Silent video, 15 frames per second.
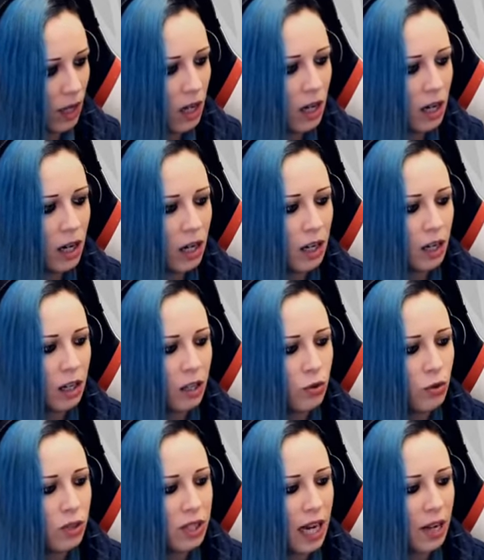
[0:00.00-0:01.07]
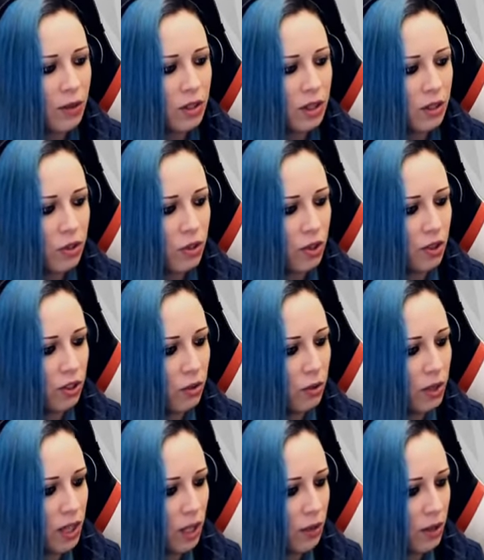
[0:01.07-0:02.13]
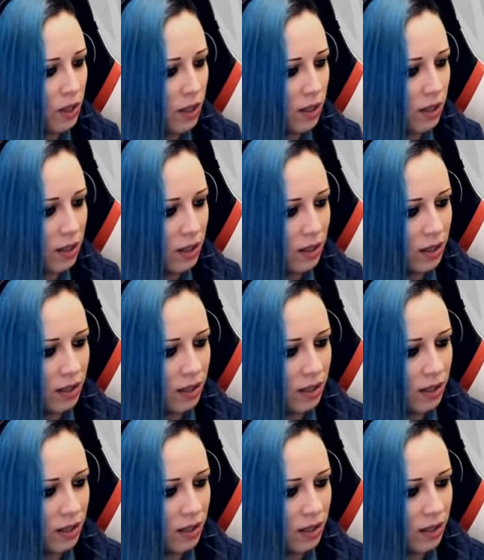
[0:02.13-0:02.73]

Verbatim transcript: Uh, 2000, Jory, 2000.